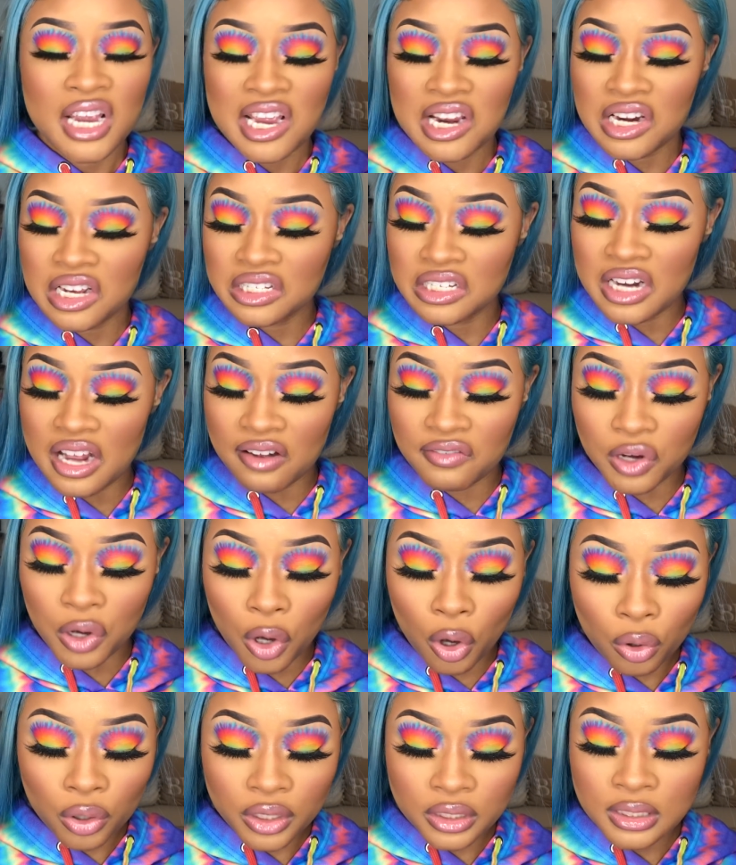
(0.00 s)
It doesn't have an
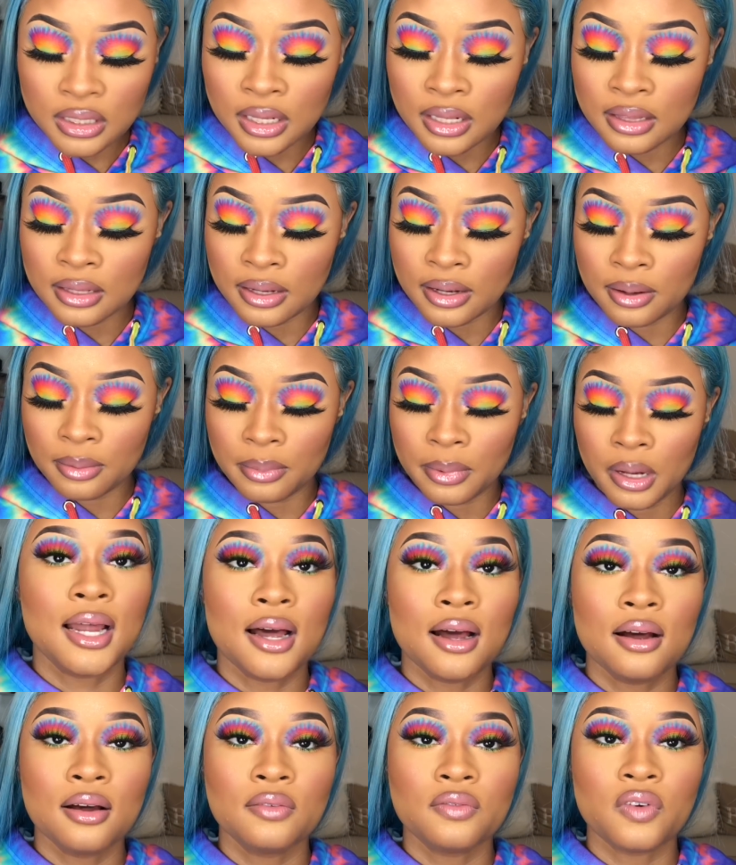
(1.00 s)
odor to them.
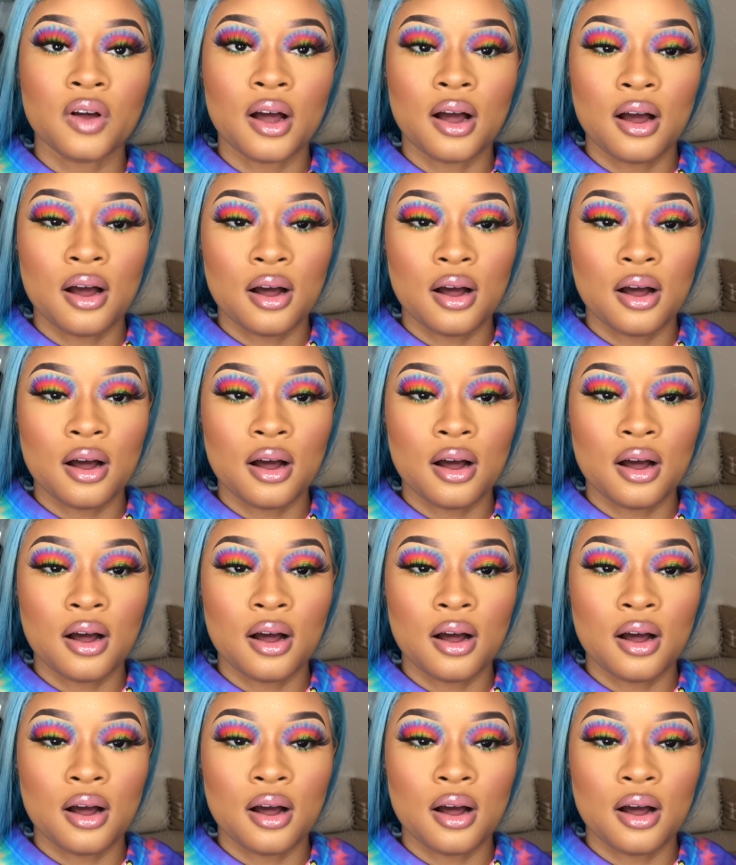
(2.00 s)
Love